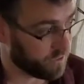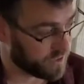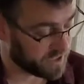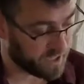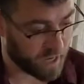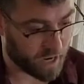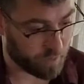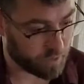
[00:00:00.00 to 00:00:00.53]

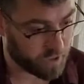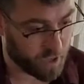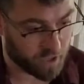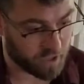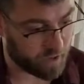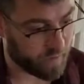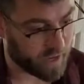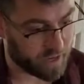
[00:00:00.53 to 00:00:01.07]
Chris and I were
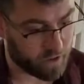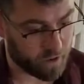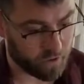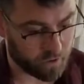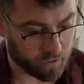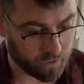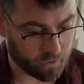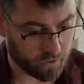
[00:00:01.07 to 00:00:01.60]
talking about an
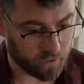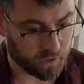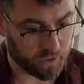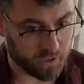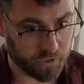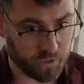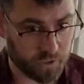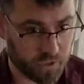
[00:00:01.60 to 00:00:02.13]
article,
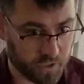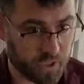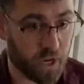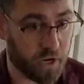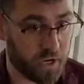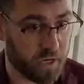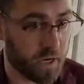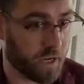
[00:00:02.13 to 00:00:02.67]
a
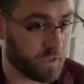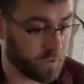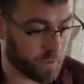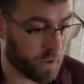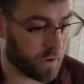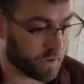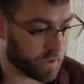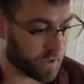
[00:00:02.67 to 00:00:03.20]
study not
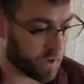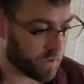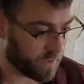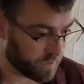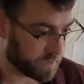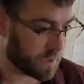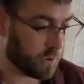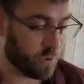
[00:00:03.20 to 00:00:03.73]
too long
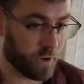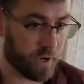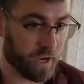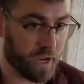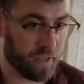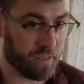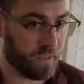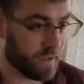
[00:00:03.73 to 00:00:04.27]
ago that was
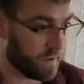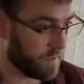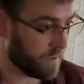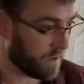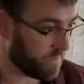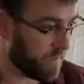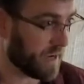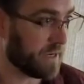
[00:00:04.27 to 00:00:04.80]
looking at
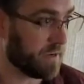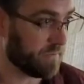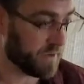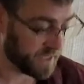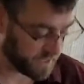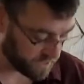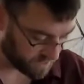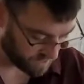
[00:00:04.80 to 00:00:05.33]
the
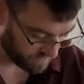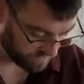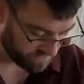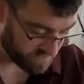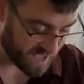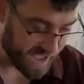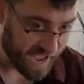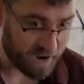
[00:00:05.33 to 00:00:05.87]
effectiveness
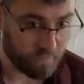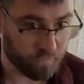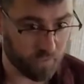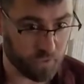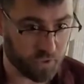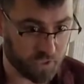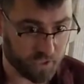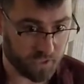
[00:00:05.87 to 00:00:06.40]
of that
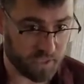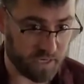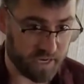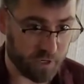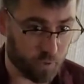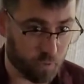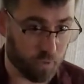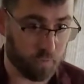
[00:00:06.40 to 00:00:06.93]
versus
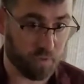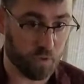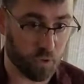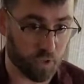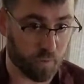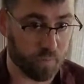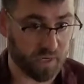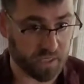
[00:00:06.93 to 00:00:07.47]
needle,
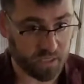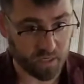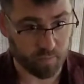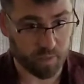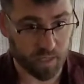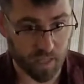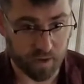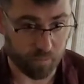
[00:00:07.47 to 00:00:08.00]
hook up
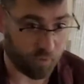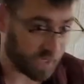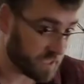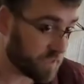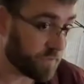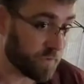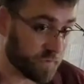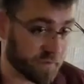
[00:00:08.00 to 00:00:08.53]
e-stim and let them
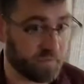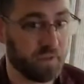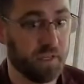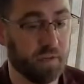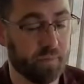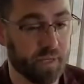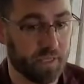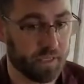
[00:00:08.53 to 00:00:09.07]
rest for
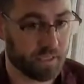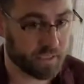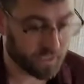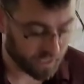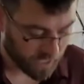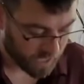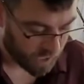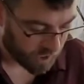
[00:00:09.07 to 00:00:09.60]
15
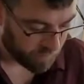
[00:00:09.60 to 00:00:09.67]
minutes.